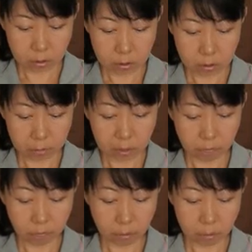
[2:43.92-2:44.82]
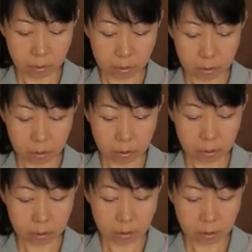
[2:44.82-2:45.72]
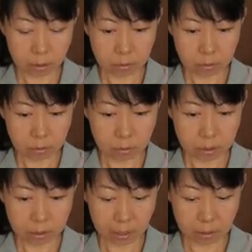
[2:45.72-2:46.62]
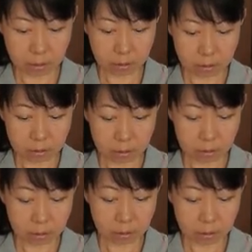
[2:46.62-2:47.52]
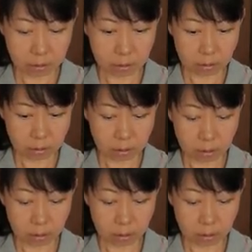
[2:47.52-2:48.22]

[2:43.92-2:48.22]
Should I make a fourth one? I do not know which side it is. Okay.